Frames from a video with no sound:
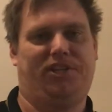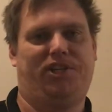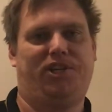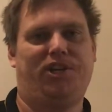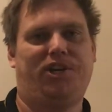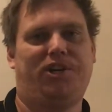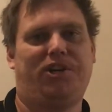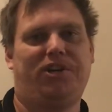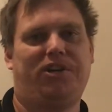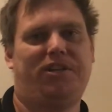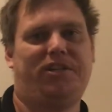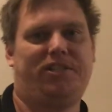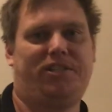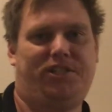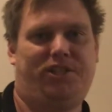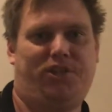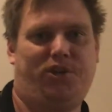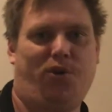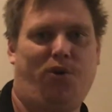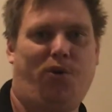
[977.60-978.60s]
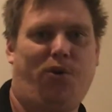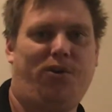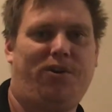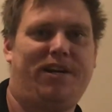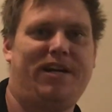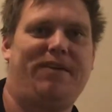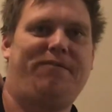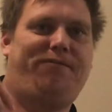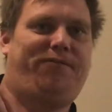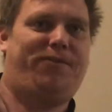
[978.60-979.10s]

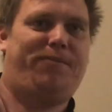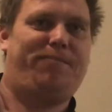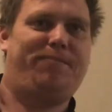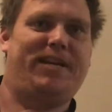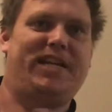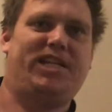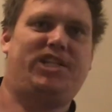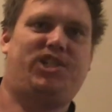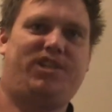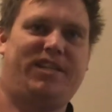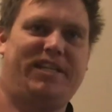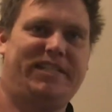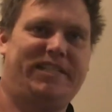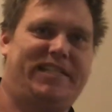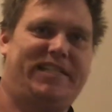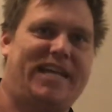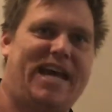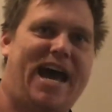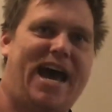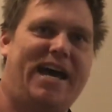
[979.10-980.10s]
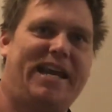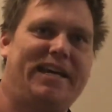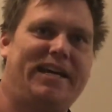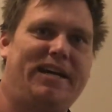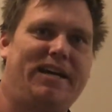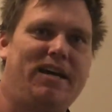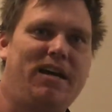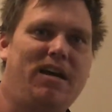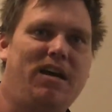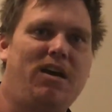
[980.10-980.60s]
your information and
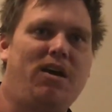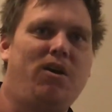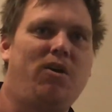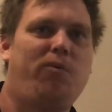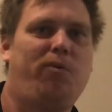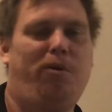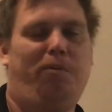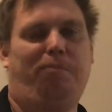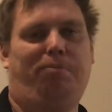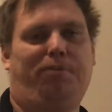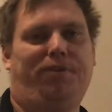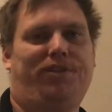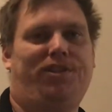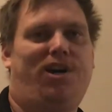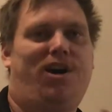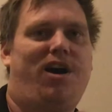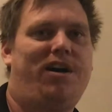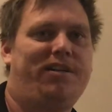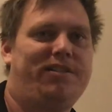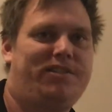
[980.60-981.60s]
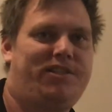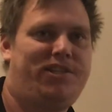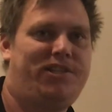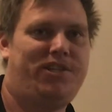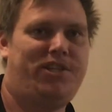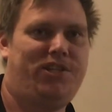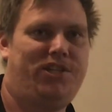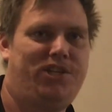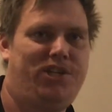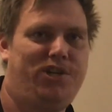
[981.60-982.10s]
data will belong
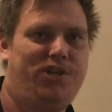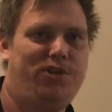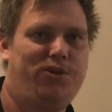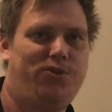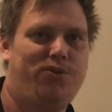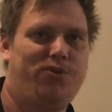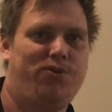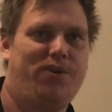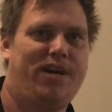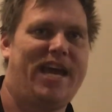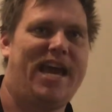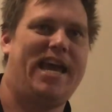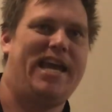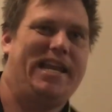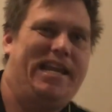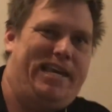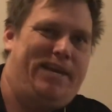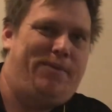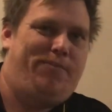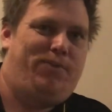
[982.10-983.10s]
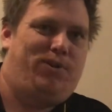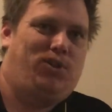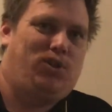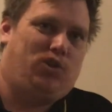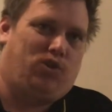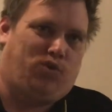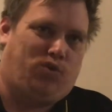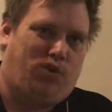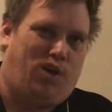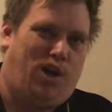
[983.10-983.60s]
to you, and it
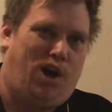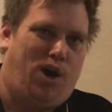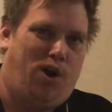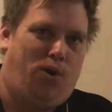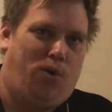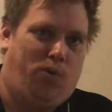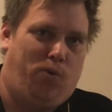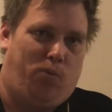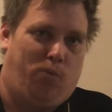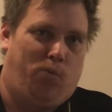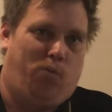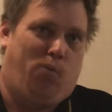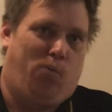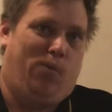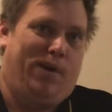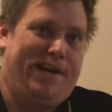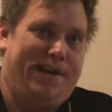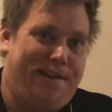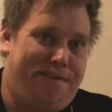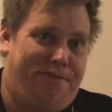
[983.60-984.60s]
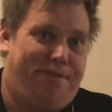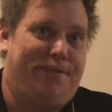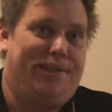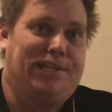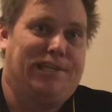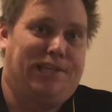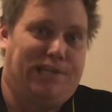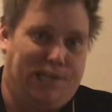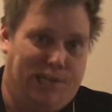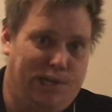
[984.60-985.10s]
will grow with
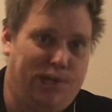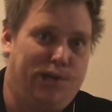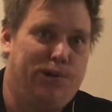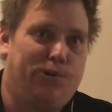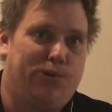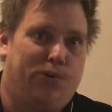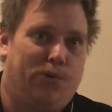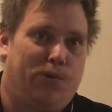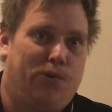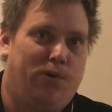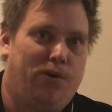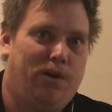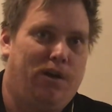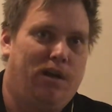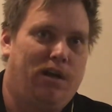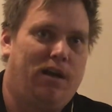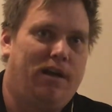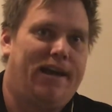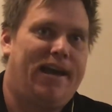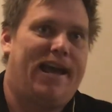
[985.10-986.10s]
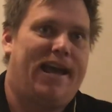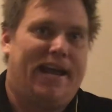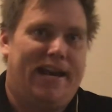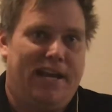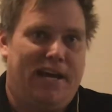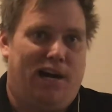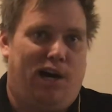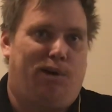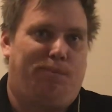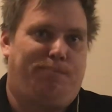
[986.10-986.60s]
you and
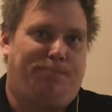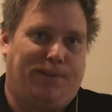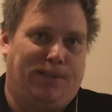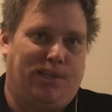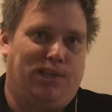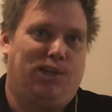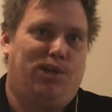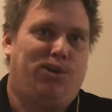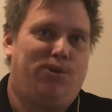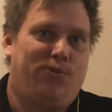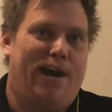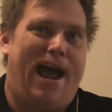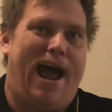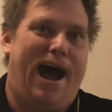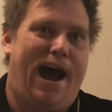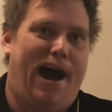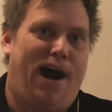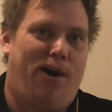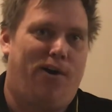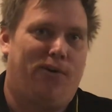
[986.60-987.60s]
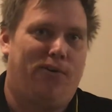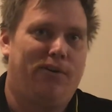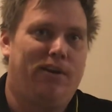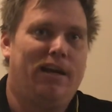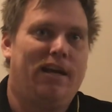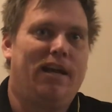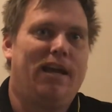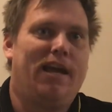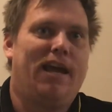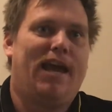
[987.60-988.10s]
help you out,
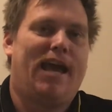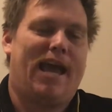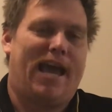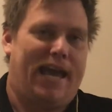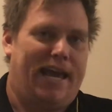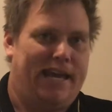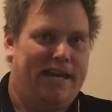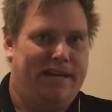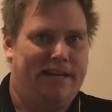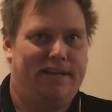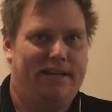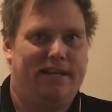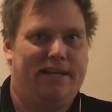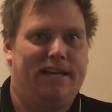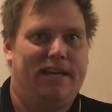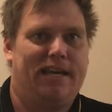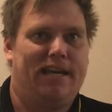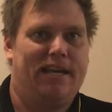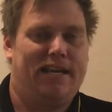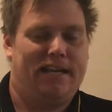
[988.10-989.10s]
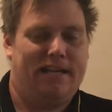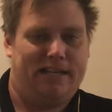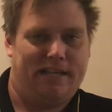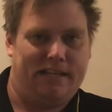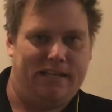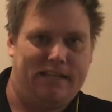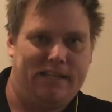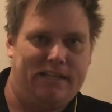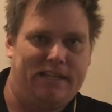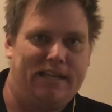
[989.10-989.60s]
and
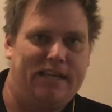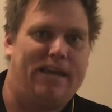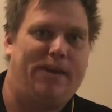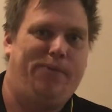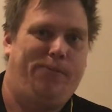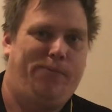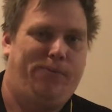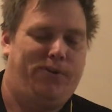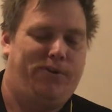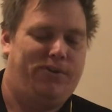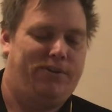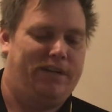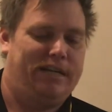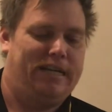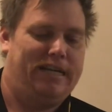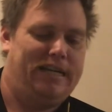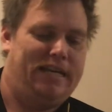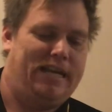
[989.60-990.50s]
it will